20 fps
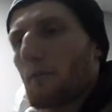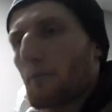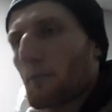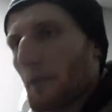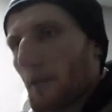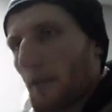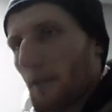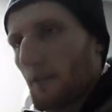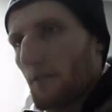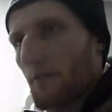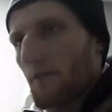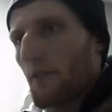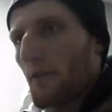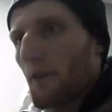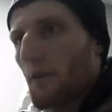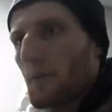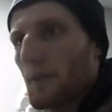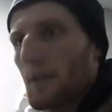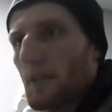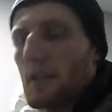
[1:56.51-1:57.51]
we learned
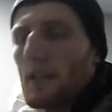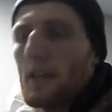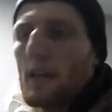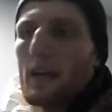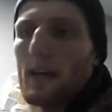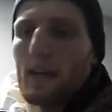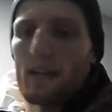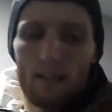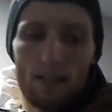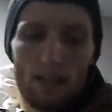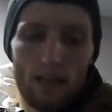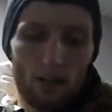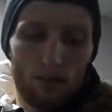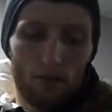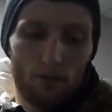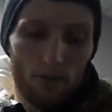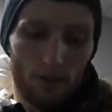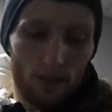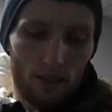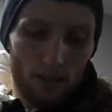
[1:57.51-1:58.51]
from it and
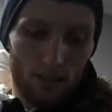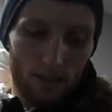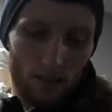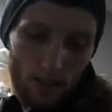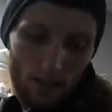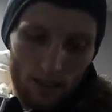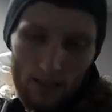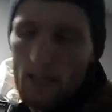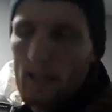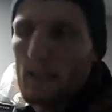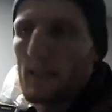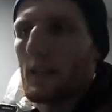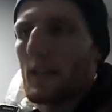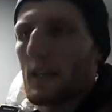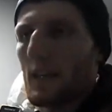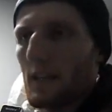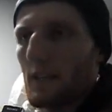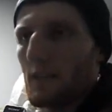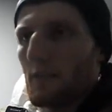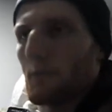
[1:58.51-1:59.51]
now like at
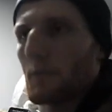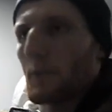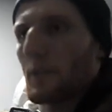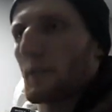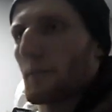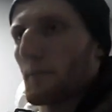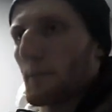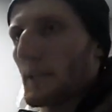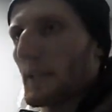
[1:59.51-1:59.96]
the end we,